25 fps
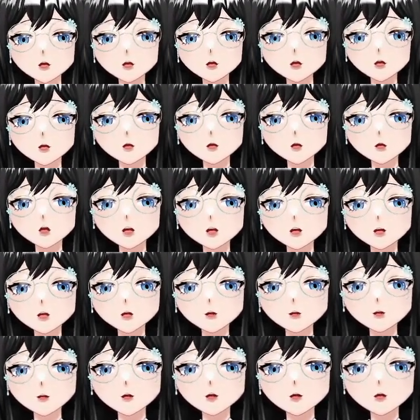whether the
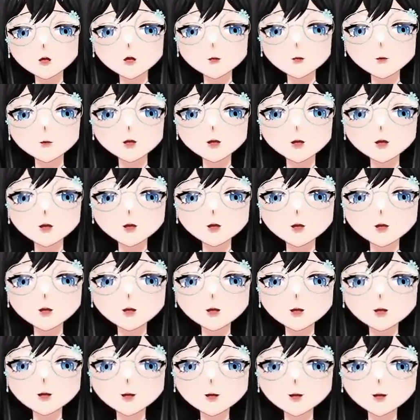chromatin is
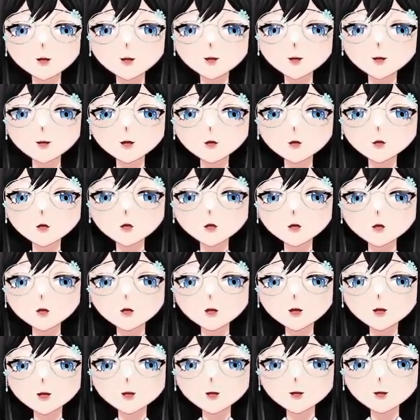condensed or
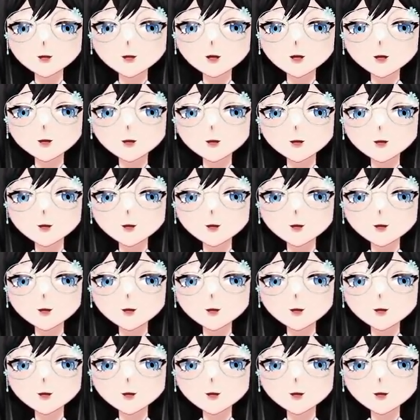decondensed.